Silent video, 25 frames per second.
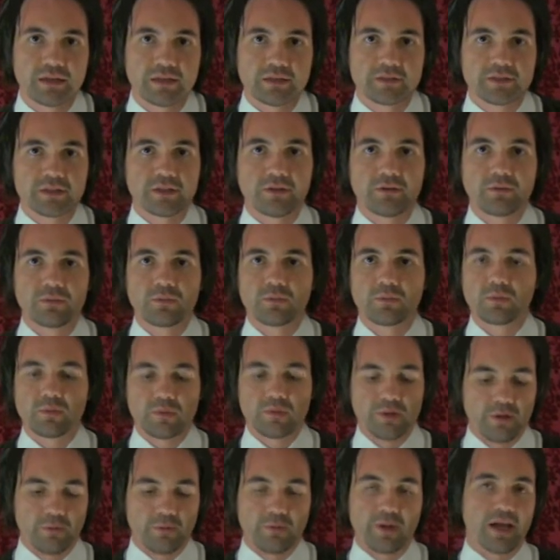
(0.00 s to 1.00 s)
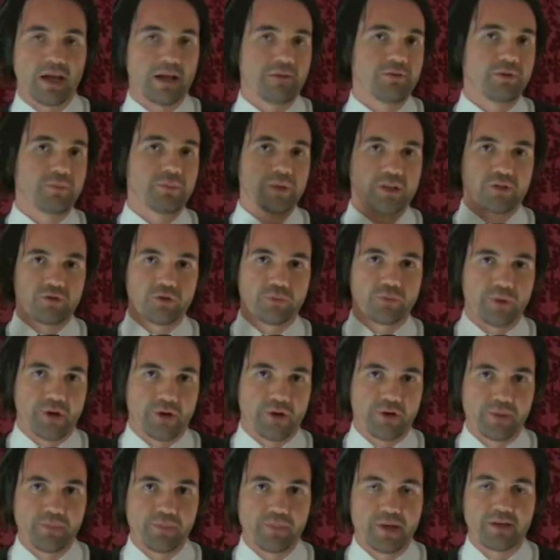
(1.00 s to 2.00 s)
So, you know, we have a peaceful
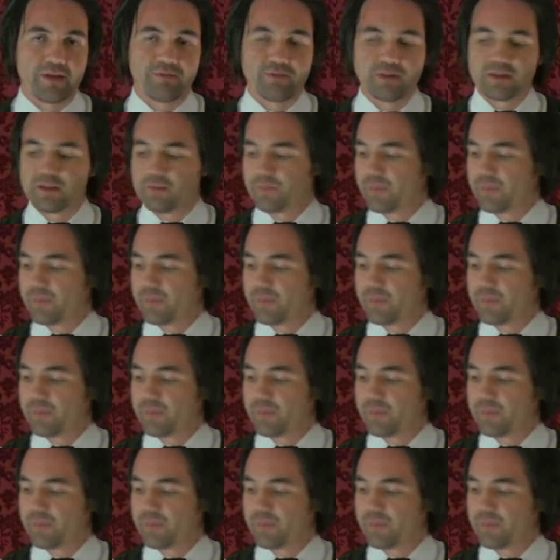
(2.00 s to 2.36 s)
parenting pamphlet.